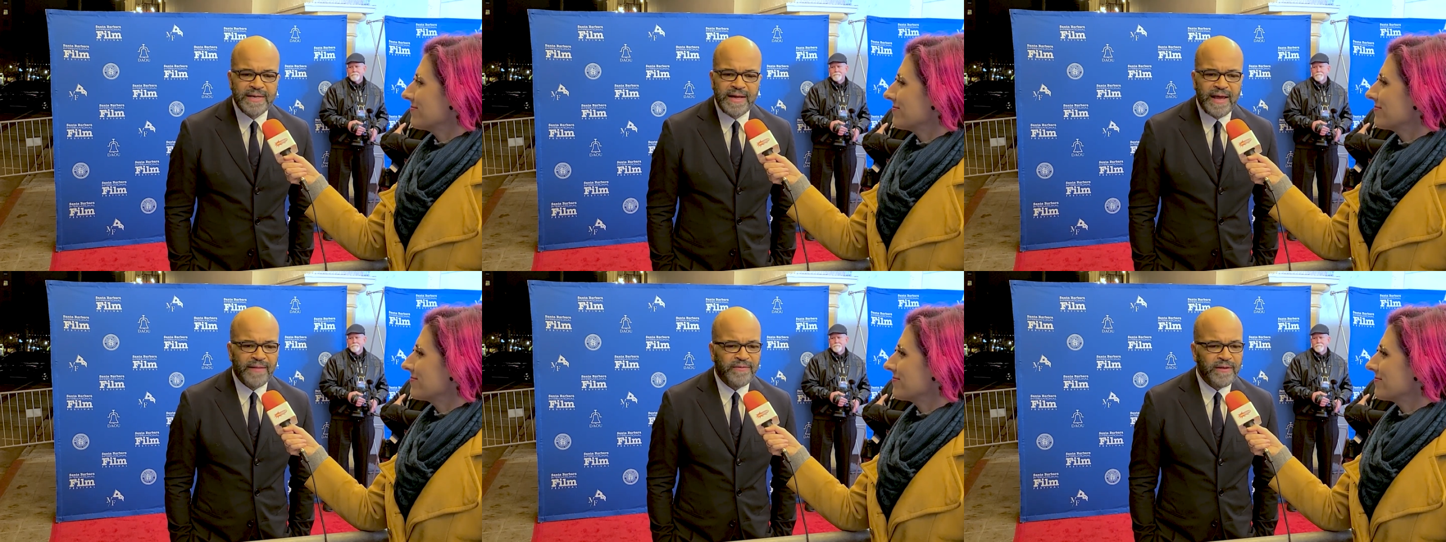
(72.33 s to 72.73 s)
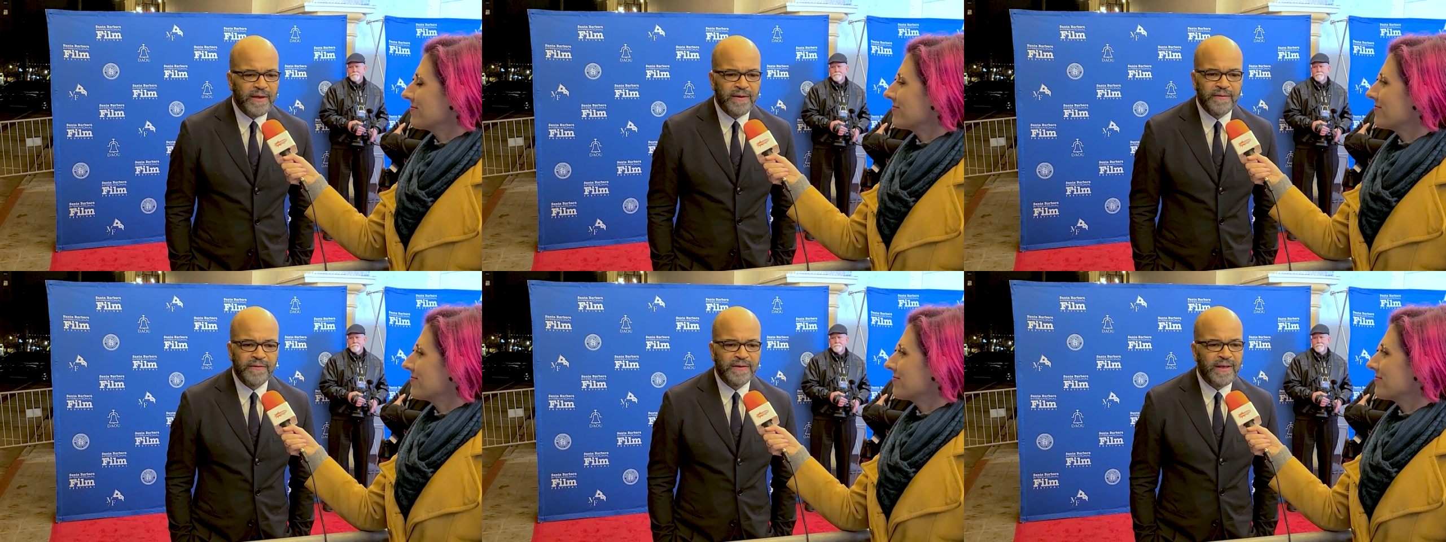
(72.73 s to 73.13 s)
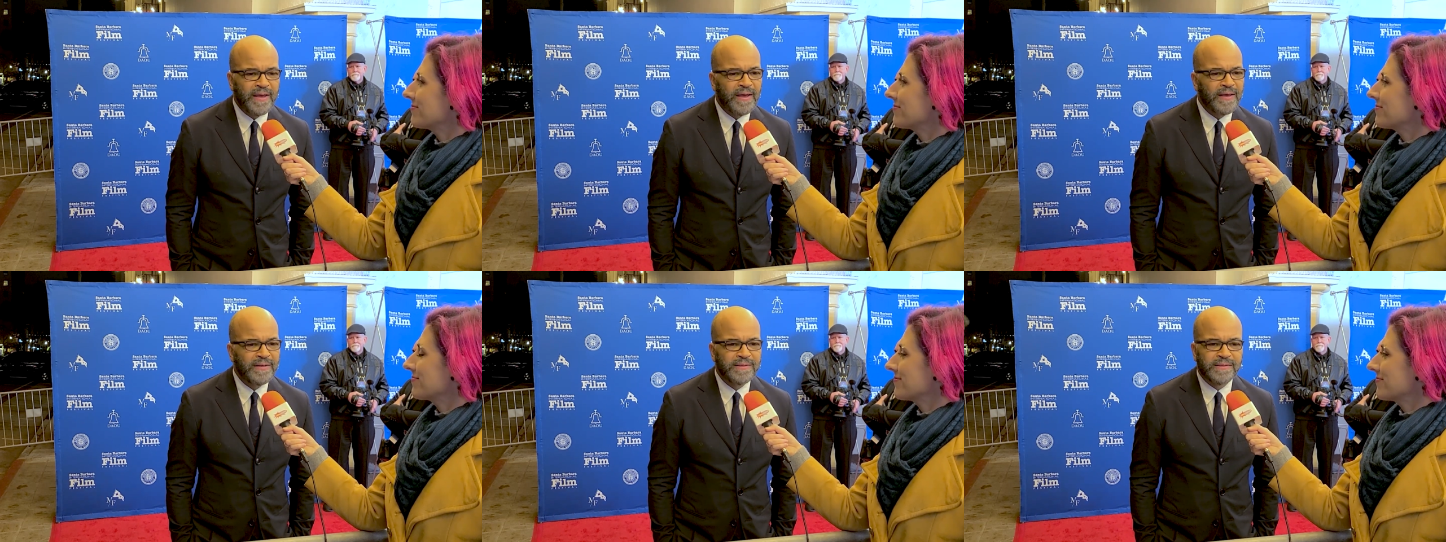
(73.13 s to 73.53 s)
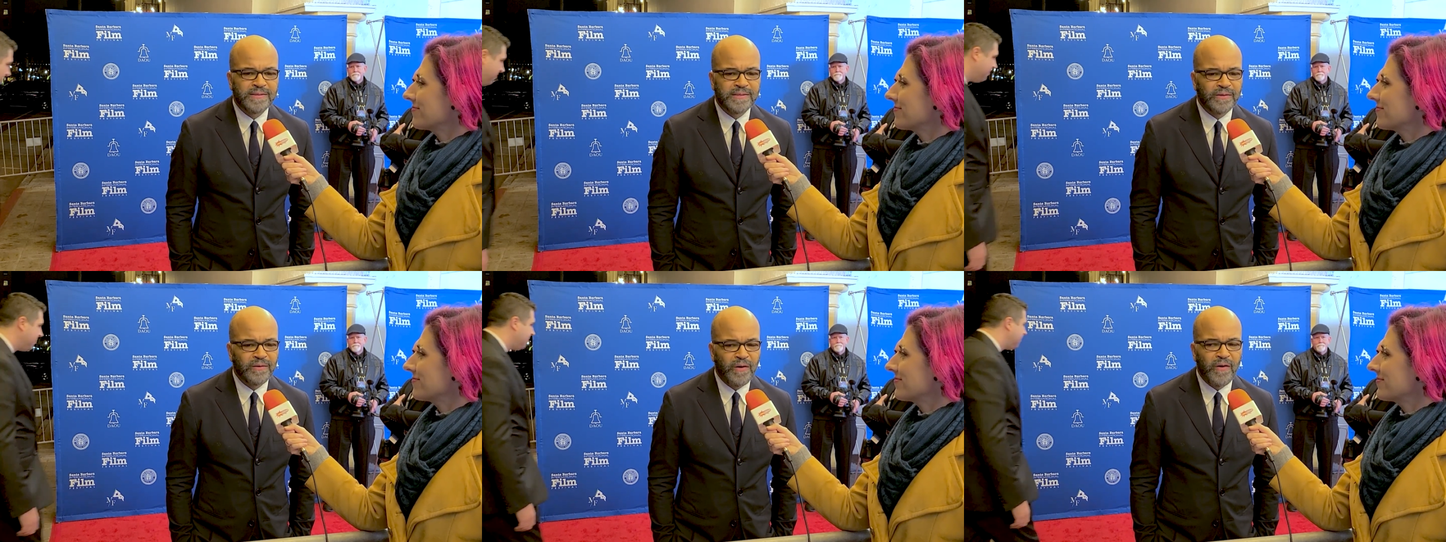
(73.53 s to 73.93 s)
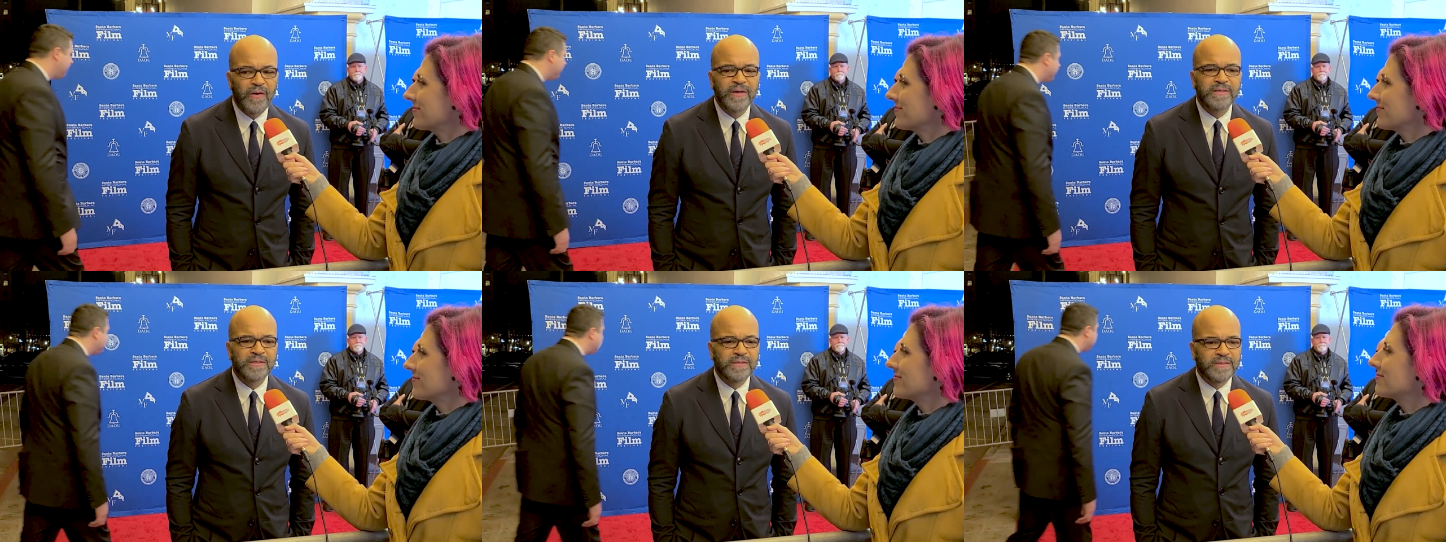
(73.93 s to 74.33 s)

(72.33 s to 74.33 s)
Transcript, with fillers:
Speaker 1: at the end of the day, is so long as